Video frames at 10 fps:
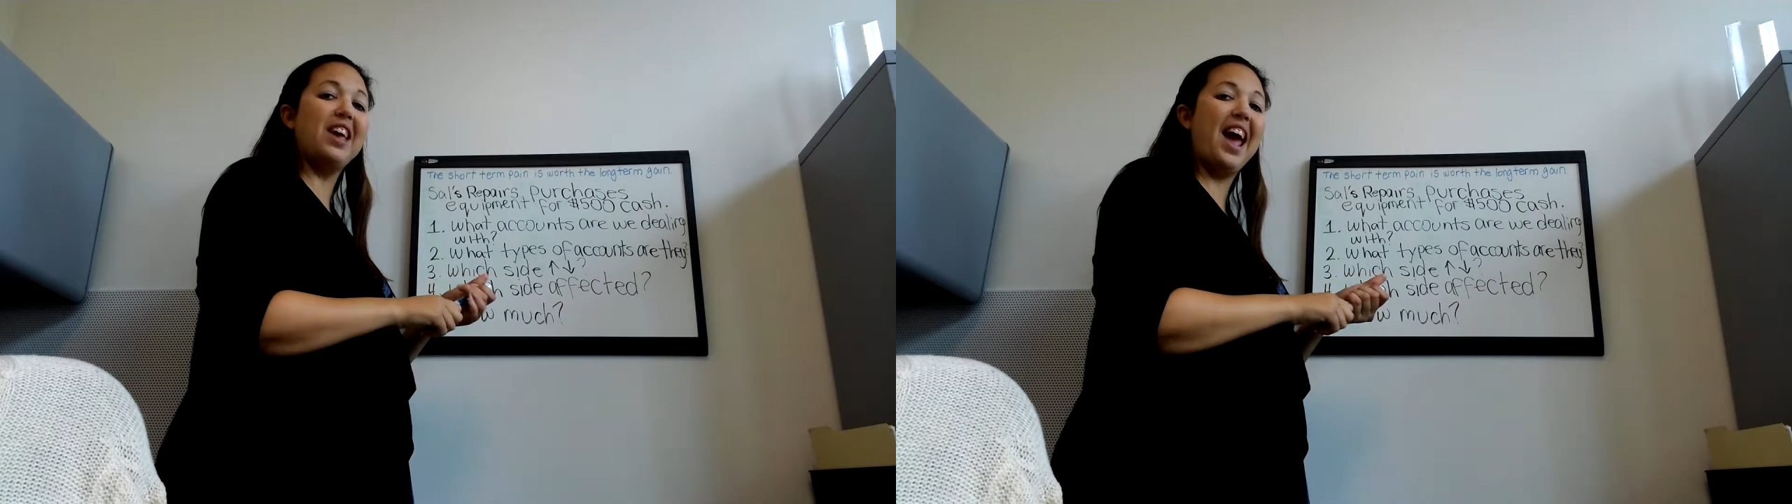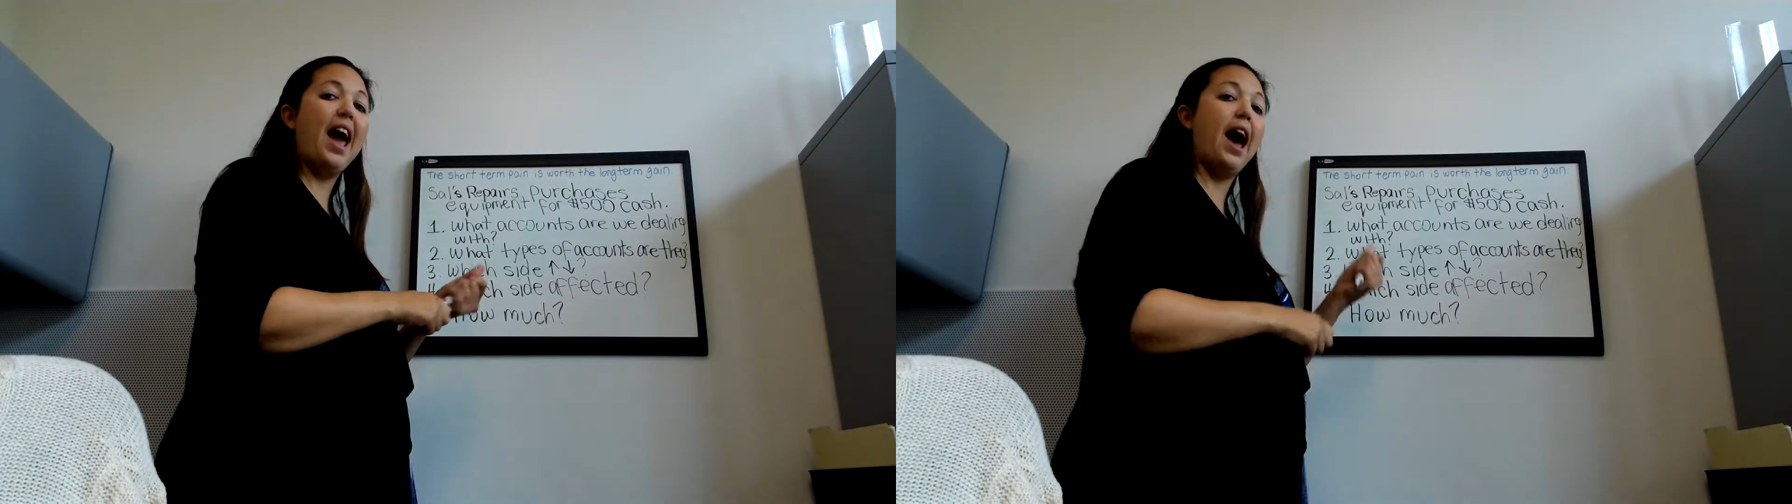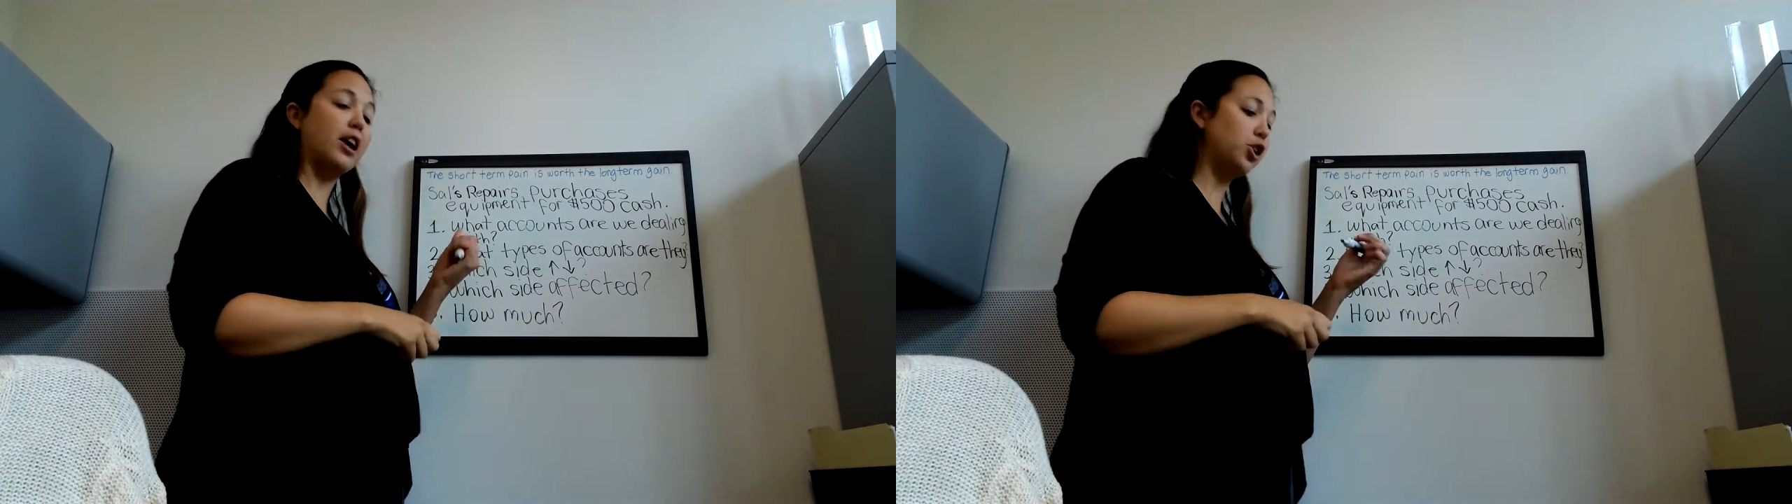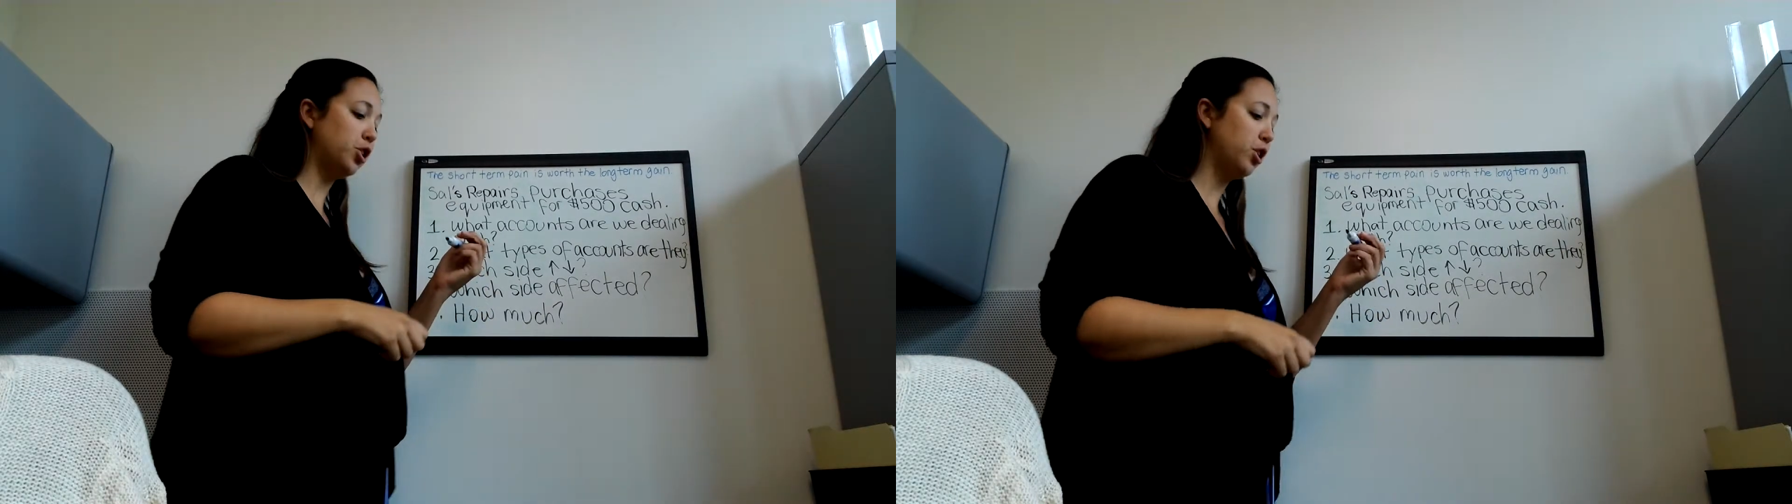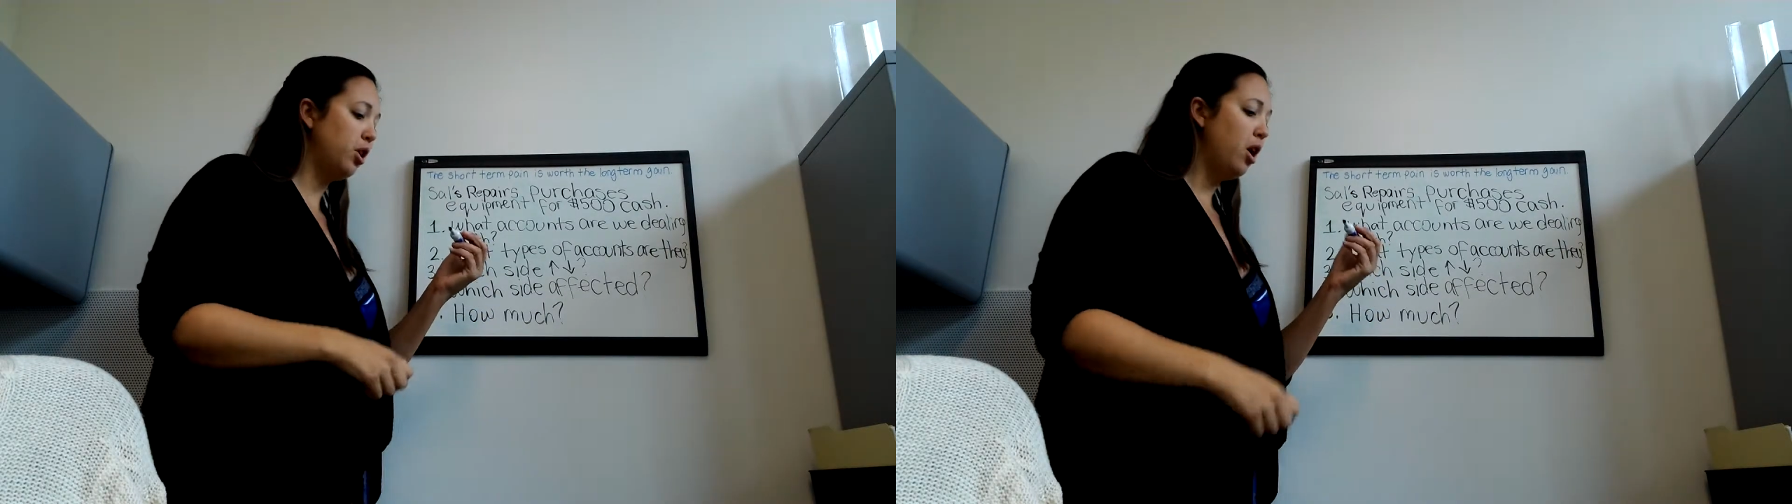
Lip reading: cash,